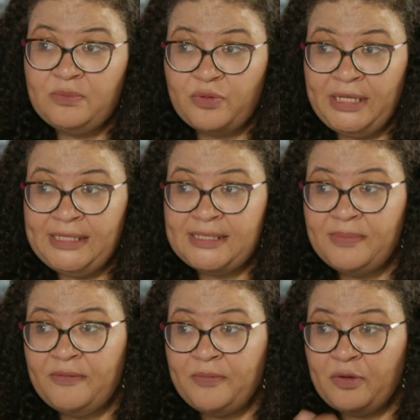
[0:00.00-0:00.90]
points
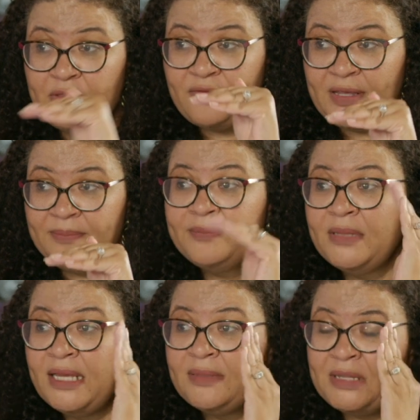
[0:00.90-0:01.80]
above both of them.
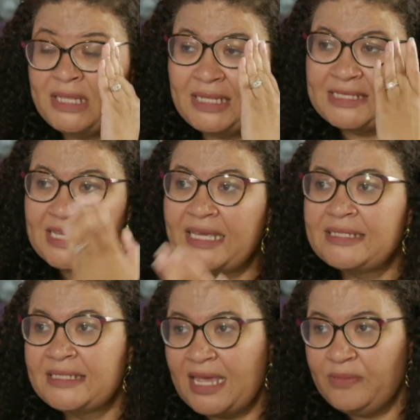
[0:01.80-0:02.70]
But then the
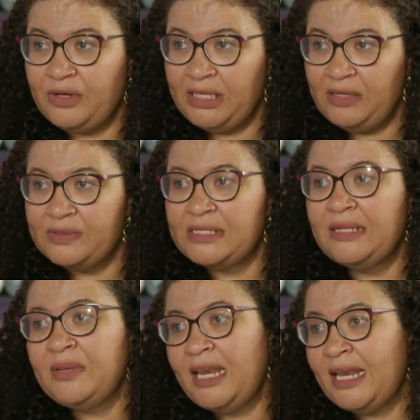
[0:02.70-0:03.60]
second time when he was
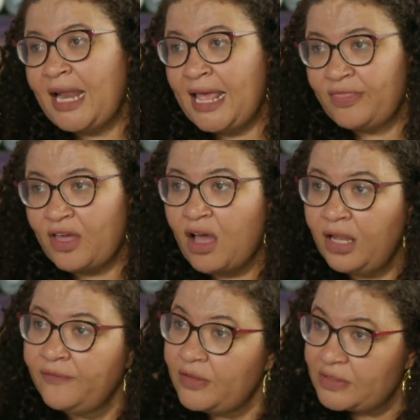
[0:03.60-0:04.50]
eliminated, I thought
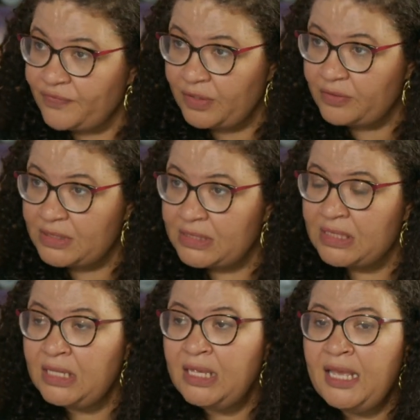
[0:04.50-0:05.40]
all of those votes.
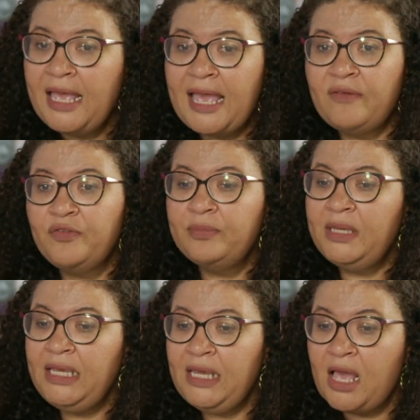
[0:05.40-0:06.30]
And for
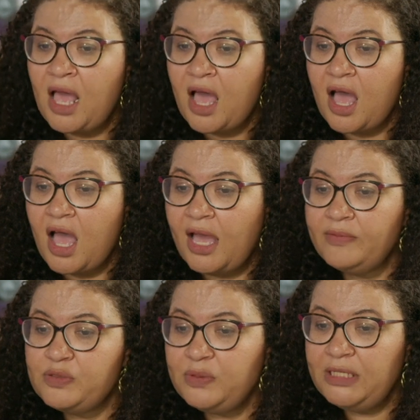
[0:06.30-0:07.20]
me, I was really